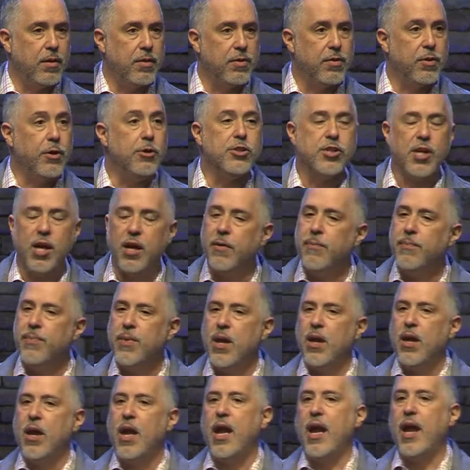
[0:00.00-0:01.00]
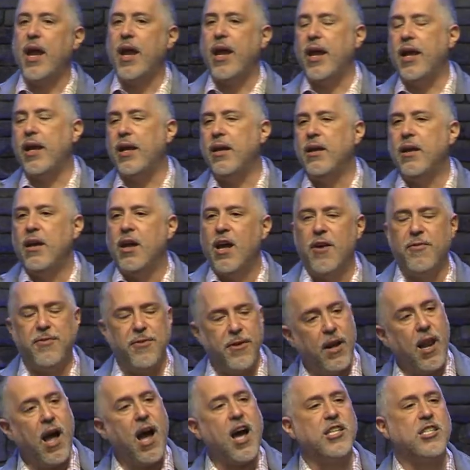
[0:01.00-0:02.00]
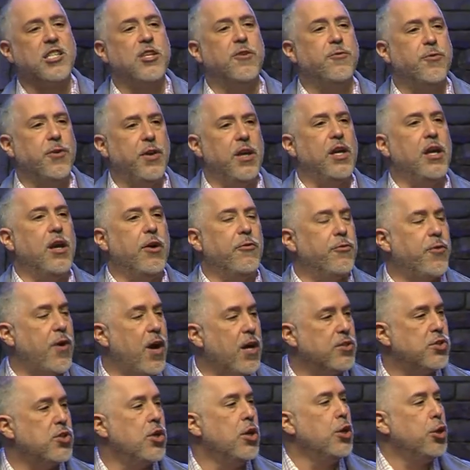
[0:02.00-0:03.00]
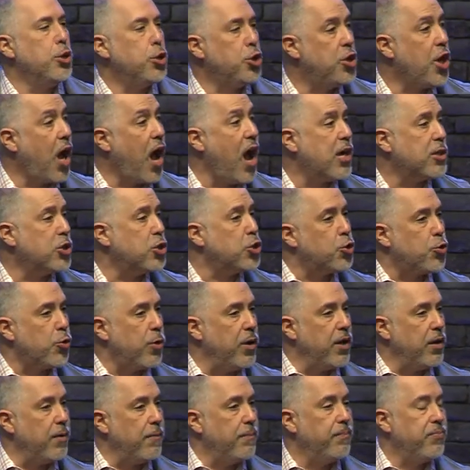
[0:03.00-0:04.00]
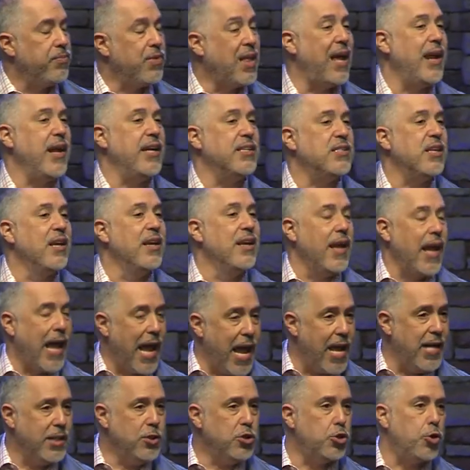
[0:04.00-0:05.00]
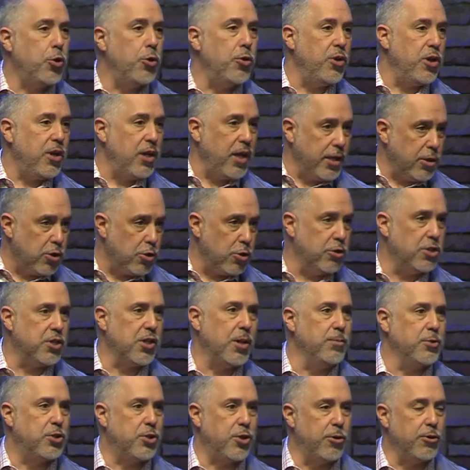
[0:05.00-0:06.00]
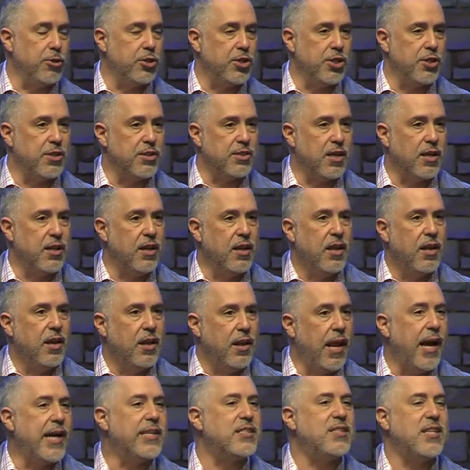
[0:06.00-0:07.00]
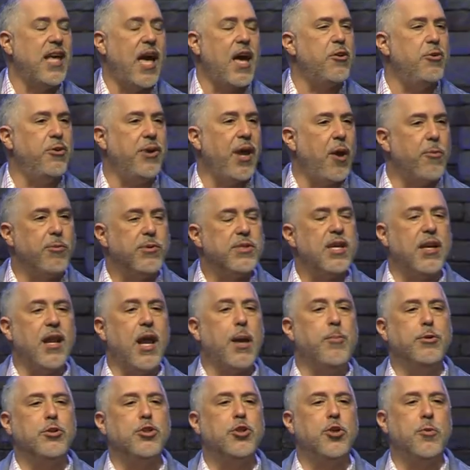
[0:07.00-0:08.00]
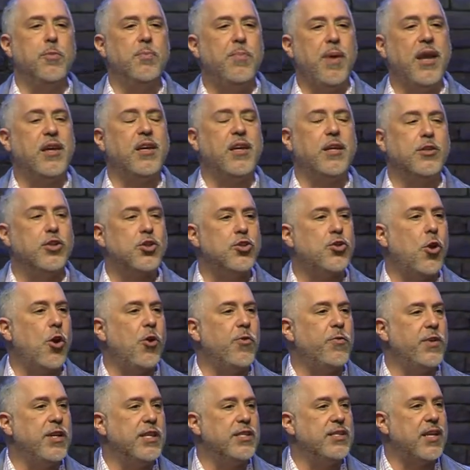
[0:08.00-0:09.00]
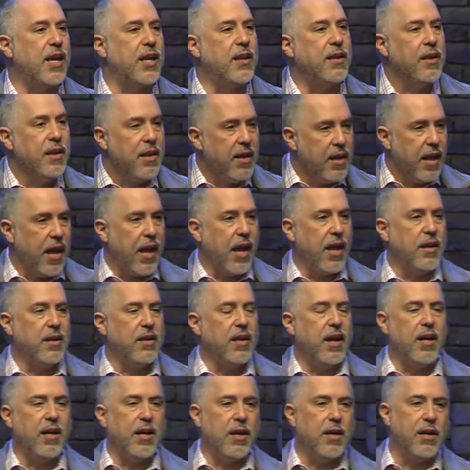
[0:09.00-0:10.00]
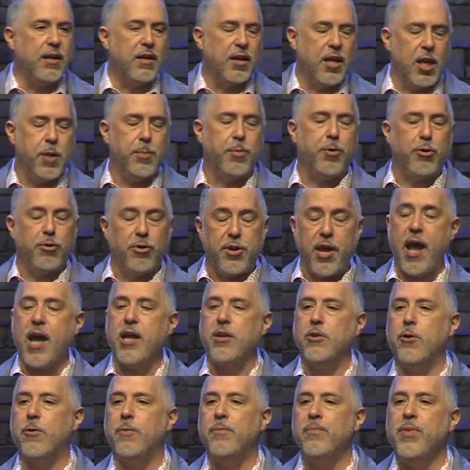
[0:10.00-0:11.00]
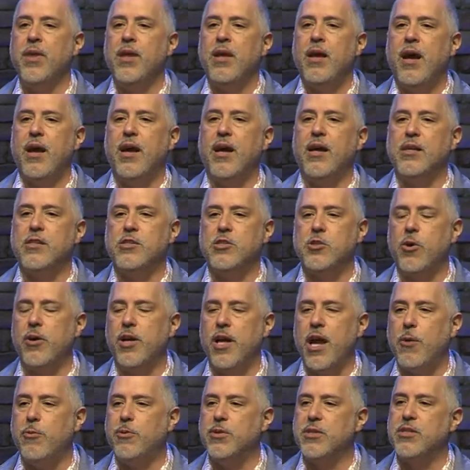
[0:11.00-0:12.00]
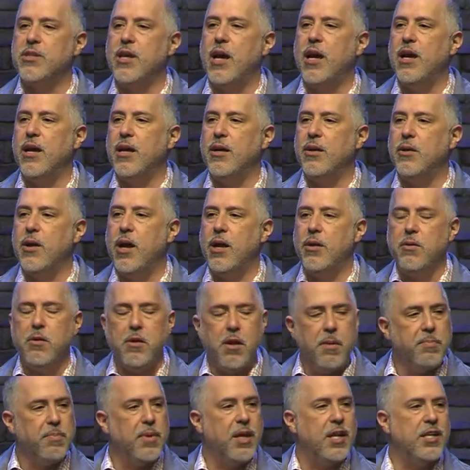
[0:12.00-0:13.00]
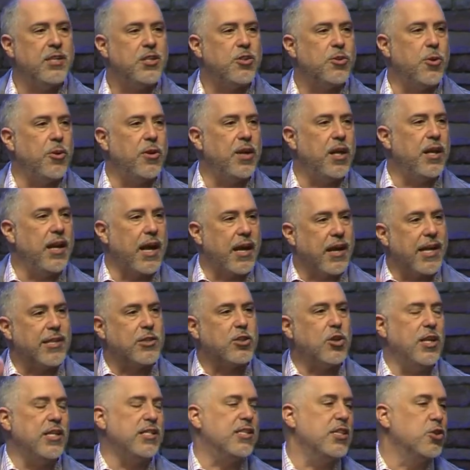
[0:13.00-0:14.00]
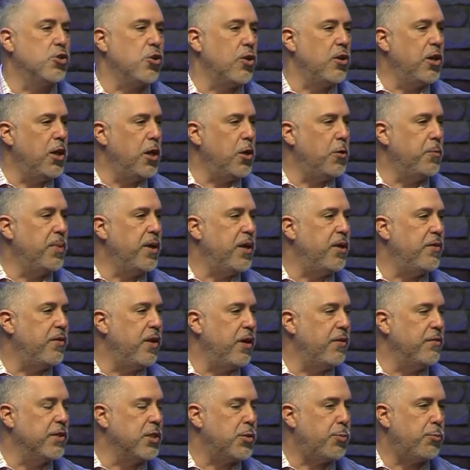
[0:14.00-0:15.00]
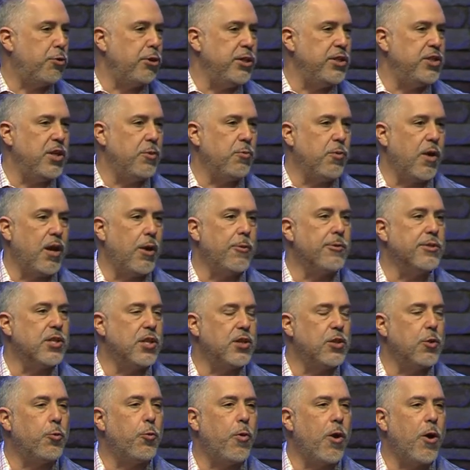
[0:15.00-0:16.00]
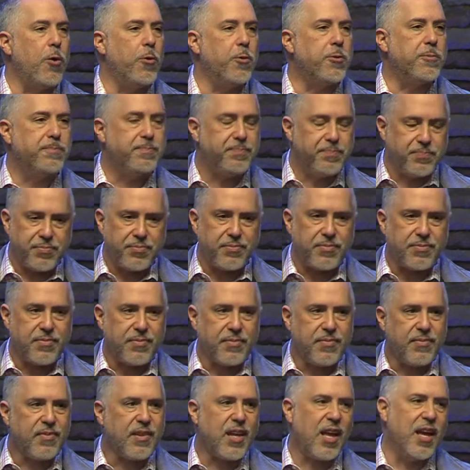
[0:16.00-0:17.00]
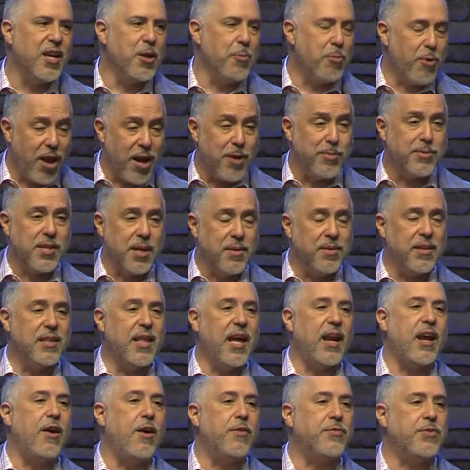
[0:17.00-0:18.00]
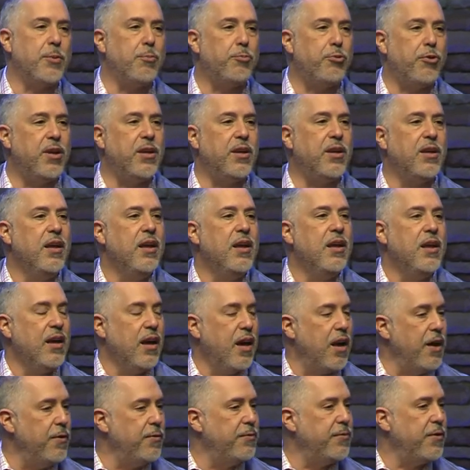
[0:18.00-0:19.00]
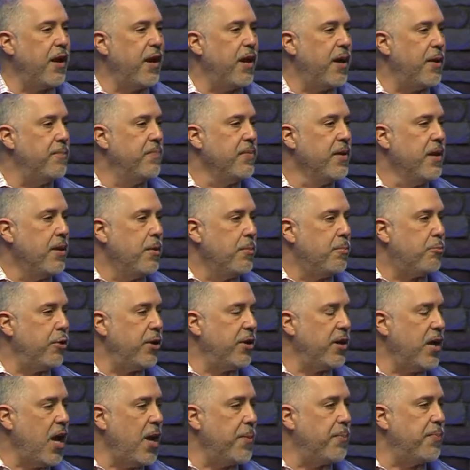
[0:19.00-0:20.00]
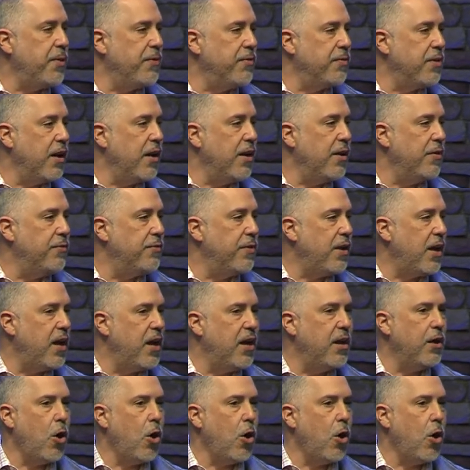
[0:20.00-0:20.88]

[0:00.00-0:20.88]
There's a, a, a philosophy, a false doctrine that has entered into some churches. Last Saturday, I wasn't able to make it a service, and, and uh, Heber, Daniel, uh, sorry, I was uh, uh, ministered, and I got to listen to a little bit of, of his preaching while I was on the road. And he brought up something that I often bring, of, um, bring up of, of uh,